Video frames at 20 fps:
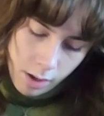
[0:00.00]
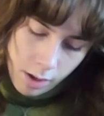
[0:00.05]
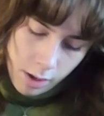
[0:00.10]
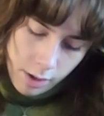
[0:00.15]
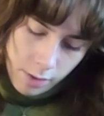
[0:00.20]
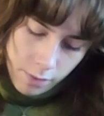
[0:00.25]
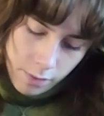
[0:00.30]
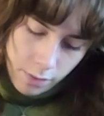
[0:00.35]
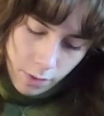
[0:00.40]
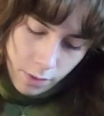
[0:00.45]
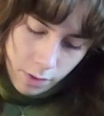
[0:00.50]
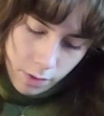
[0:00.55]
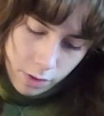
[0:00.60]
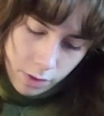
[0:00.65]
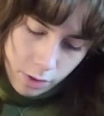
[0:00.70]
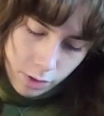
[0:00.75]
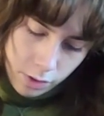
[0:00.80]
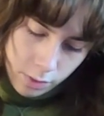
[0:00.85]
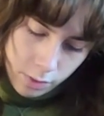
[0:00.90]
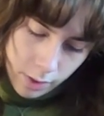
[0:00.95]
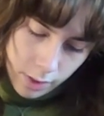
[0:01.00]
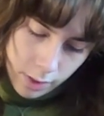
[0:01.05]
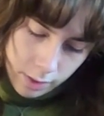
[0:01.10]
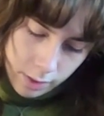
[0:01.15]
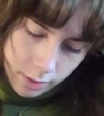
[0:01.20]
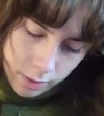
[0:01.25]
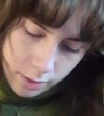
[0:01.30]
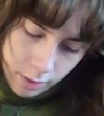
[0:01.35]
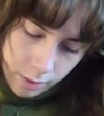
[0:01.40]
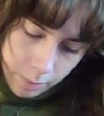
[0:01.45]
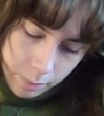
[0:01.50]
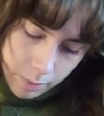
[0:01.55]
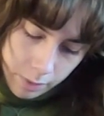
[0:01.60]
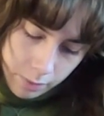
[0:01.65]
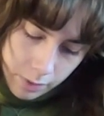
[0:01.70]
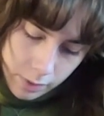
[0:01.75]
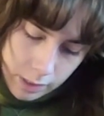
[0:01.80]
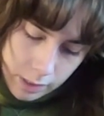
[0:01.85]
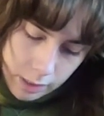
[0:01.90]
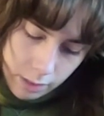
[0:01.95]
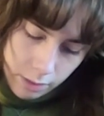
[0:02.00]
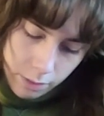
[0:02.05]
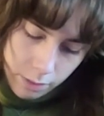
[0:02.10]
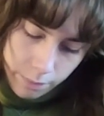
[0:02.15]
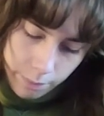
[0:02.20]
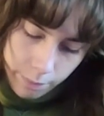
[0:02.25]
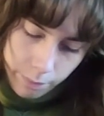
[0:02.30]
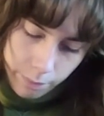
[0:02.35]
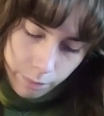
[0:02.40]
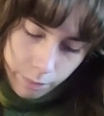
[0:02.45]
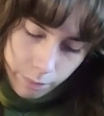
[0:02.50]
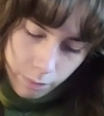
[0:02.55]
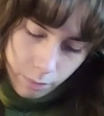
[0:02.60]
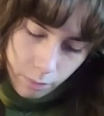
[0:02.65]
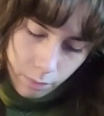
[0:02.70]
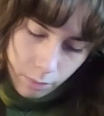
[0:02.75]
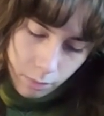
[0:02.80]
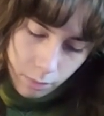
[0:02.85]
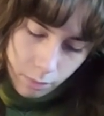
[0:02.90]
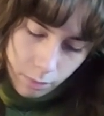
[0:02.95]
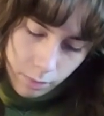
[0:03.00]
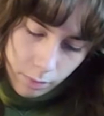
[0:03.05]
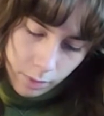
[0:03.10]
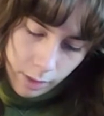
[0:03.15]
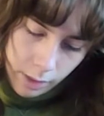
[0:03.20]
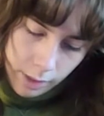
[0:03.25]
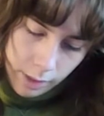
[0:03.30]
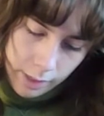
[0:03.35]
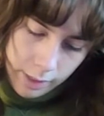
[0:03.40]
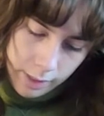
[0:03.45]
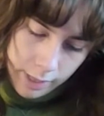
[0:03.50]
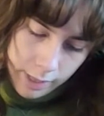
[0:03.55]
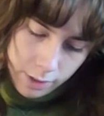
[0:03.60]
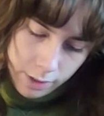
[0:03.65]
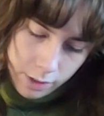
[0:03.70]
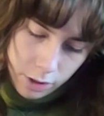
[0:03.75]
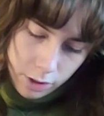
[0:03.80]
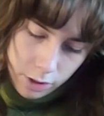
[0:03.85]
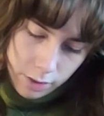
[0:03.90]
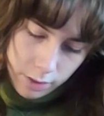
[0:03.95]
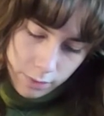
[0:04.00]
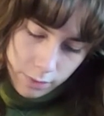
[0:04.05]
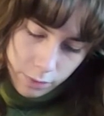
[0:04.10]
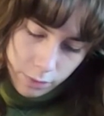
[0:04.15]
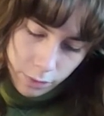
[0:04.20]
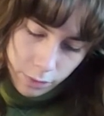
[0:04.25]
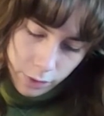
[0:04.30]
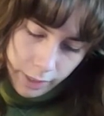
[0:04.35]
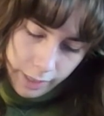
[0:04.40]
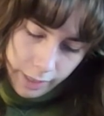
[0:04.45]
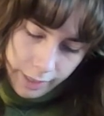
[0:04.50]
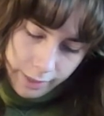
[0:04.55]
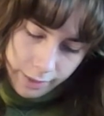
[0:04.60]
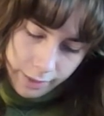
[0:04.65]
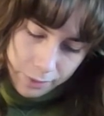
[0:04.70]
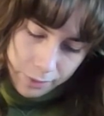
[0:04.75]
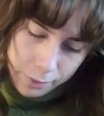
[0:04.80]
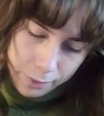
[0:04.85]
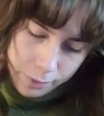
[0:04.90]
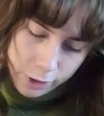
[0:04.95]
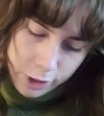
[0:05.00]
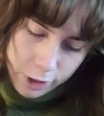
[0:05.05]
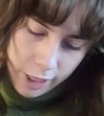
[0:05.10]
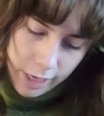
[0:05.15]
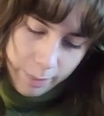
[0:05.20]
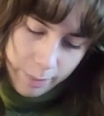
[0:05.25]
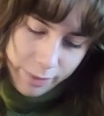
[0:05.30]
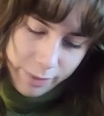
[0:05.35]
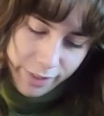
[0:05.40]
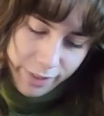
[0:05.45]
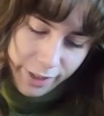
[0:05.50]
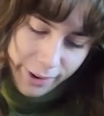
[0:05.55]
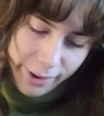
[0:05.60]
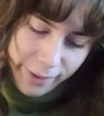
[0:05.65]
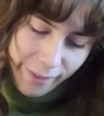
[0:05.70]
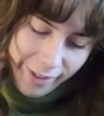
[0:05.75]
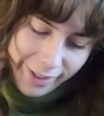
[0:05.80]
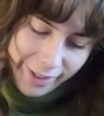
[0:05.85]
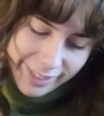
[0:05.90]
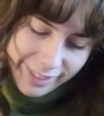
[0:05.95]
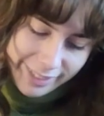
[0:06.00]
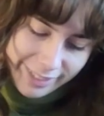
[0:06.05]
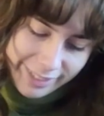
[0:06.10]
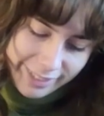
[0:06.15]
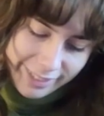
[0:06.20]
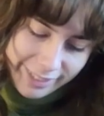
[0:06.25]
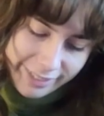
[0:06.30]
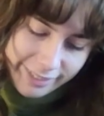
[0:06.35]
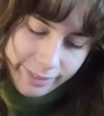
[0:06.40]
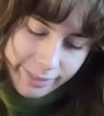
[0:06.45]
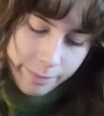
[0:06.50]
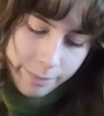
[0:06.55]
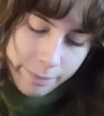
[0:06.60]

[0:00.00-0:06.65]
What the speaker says: if you're just doing it, it's not that big of a deal. And they could just even freehand their own shape if they wanted to,